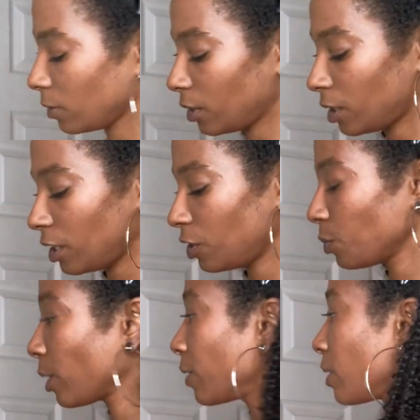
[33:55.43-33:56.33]
And see,
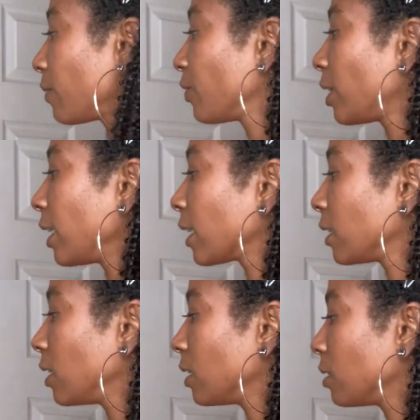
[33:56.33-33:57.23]
just wherever I feel like it
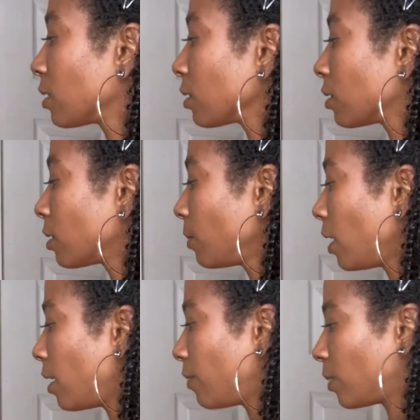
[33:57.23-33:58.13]
needs some love,